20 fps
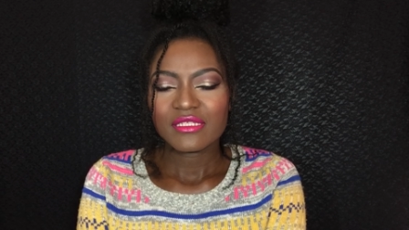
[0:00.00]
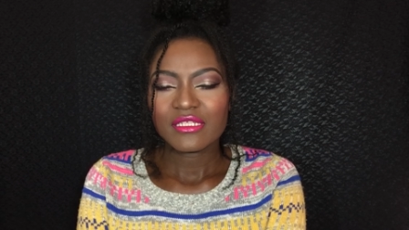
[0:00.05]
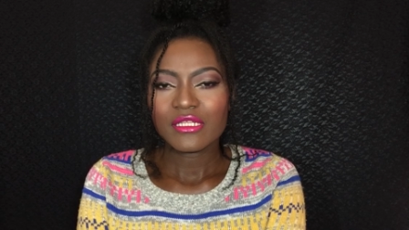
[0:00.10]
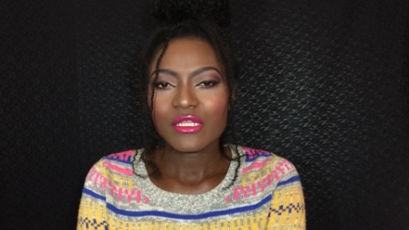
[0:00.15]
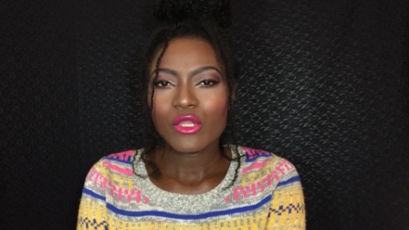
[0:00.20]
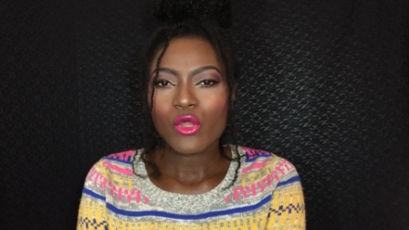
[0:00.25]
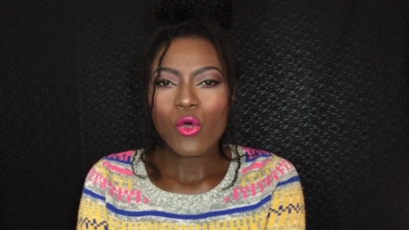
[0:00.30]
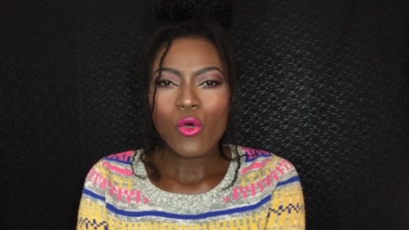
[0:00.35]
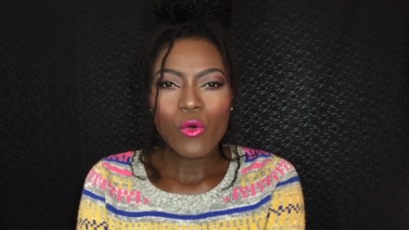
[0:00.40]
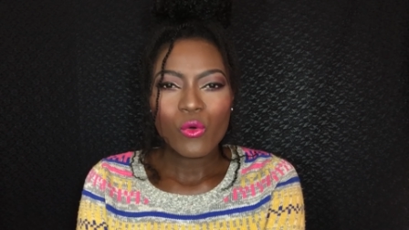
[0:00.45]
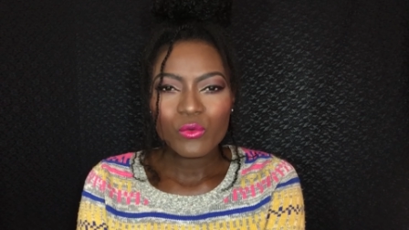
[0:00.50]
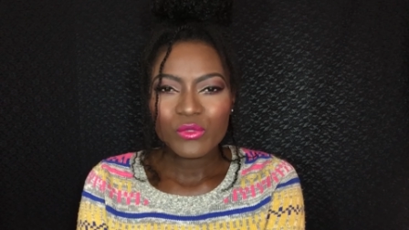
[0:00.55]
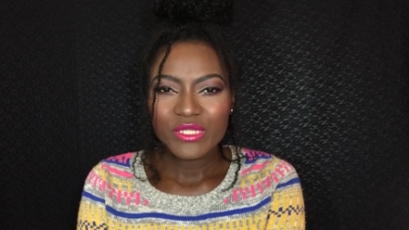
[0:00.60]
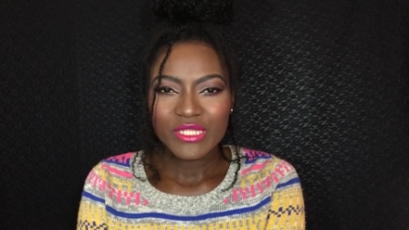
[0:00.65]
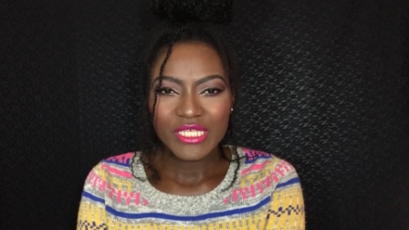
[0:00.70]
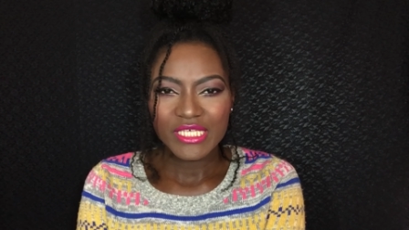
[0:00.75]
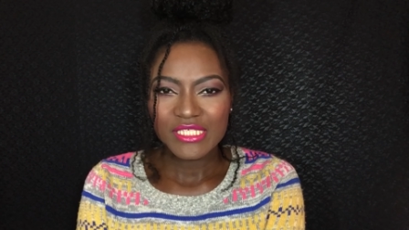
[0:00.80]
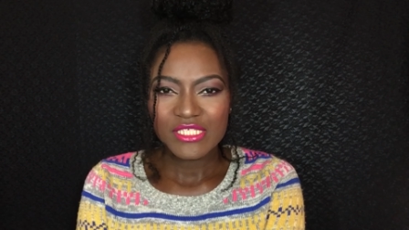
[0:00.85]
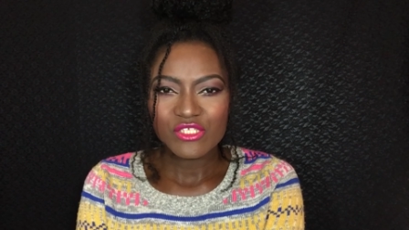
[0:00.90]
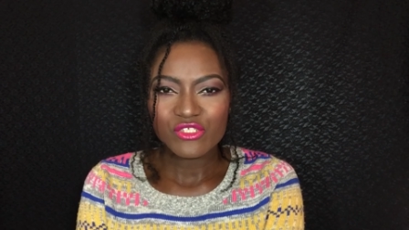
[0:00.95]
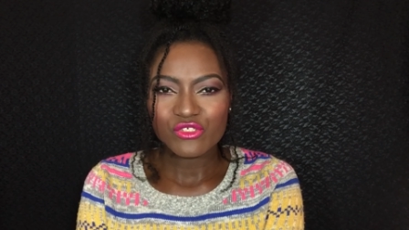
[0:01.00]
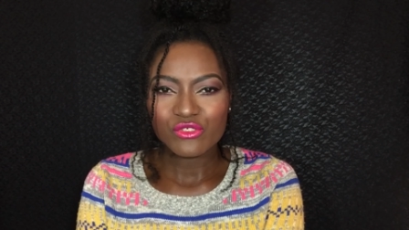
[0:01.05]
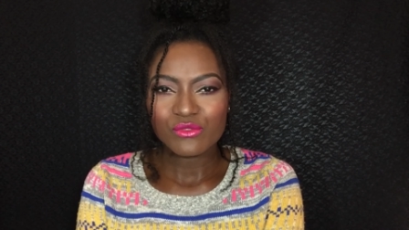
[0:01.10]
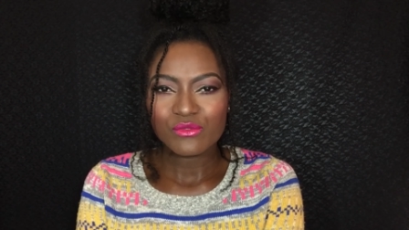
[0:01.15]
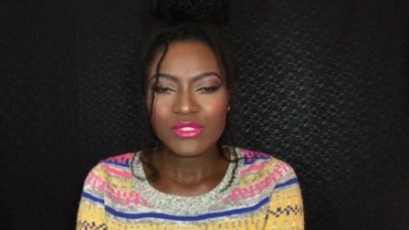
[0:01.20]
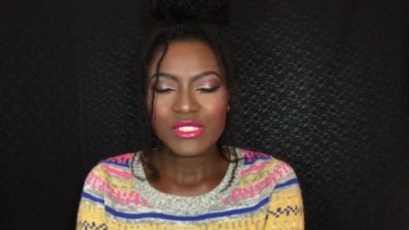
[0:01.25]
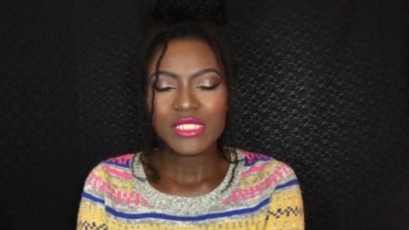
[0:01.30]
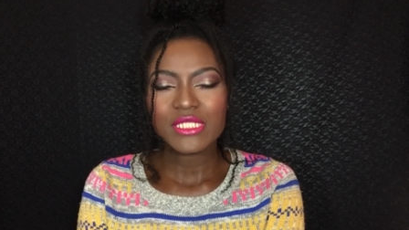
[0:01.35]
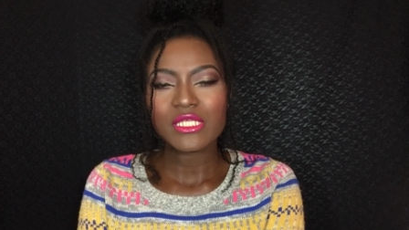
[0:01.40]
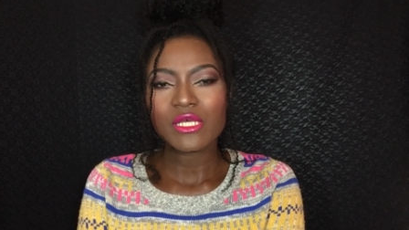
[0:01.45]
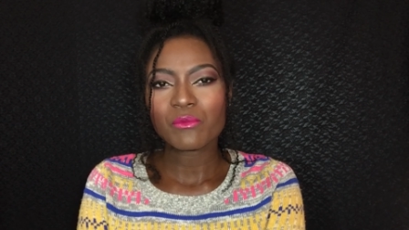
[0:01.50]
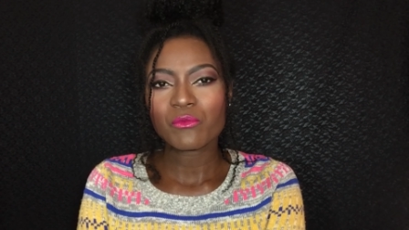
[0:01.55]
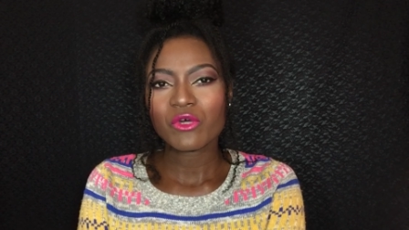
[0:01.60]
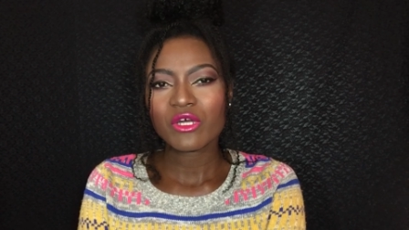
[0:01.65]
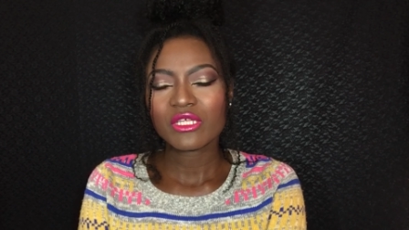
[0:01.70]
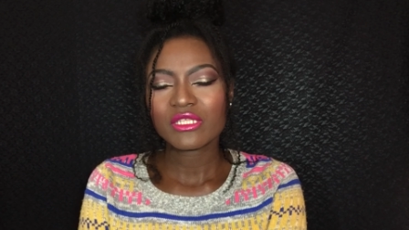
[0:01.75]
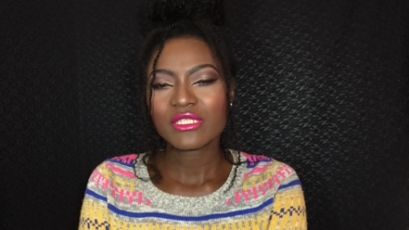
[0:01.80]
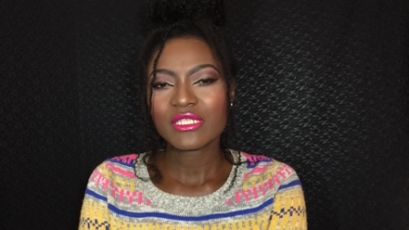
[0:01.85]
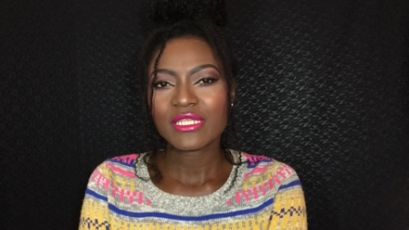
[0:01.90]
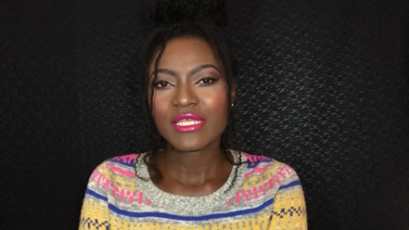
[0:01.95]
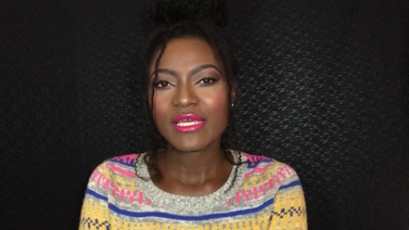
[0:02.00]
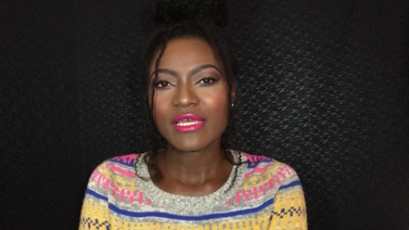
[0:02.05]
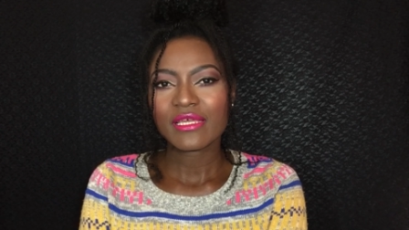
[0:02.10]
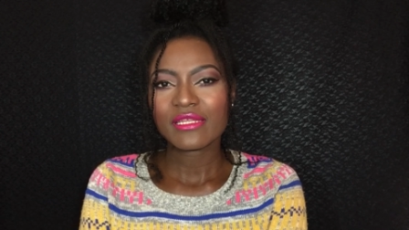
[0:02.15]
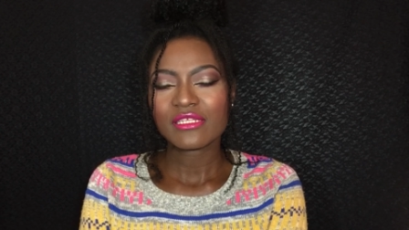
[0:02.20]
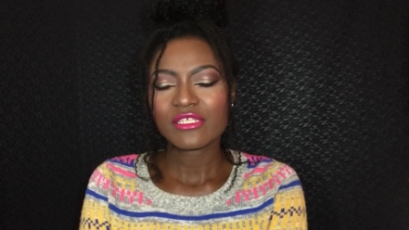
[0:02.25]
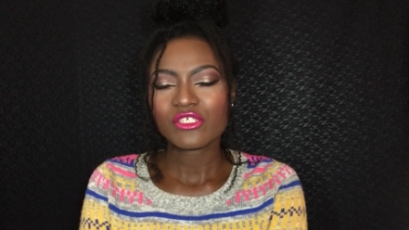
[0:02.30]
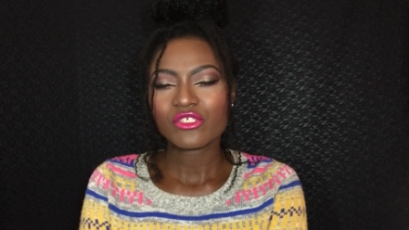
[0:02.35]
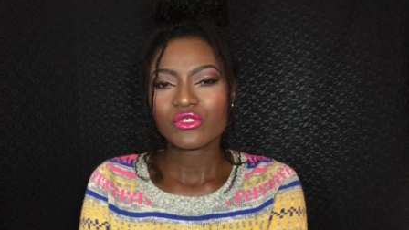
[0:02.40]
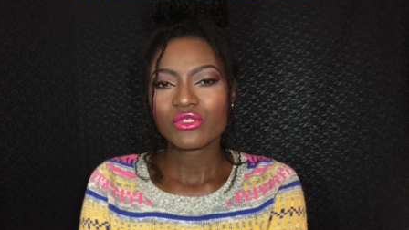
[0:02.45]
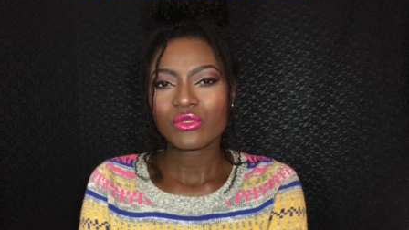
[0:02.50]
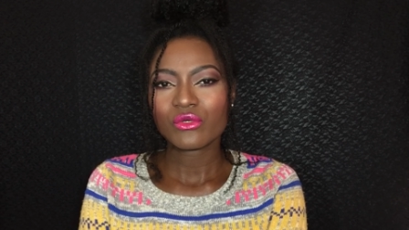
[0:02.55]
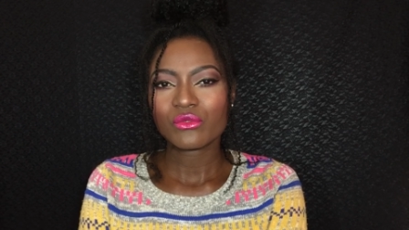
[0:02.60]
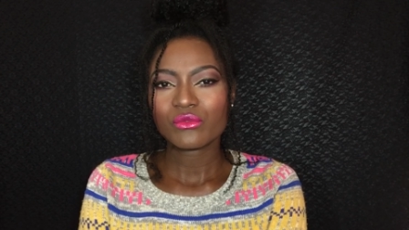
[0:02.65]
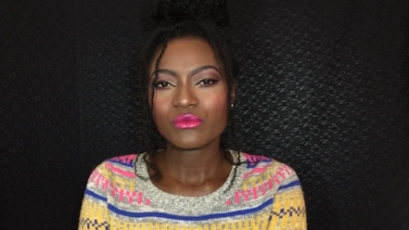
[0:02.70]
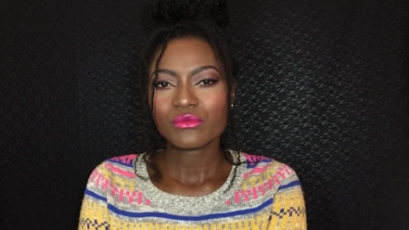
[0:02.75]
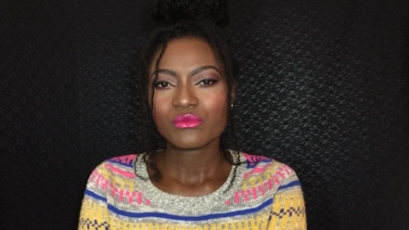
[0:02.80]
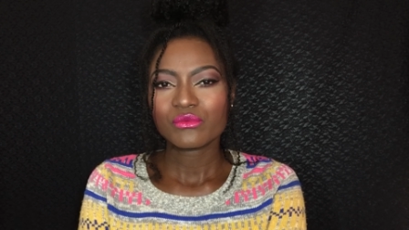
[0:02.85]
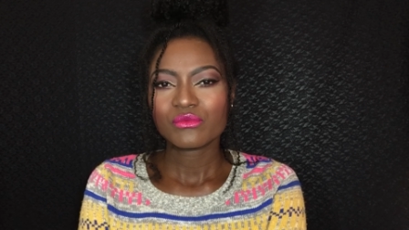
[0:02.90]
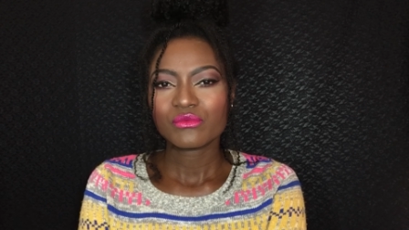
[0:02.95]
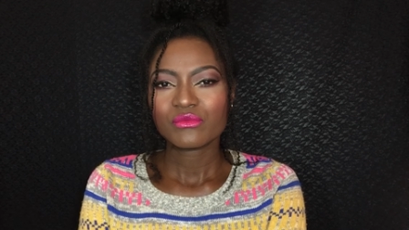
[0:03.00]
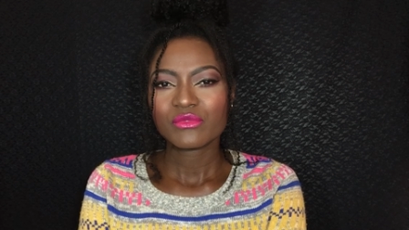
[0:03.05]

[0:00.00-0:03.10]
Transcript: low thing to do to someone that, you know,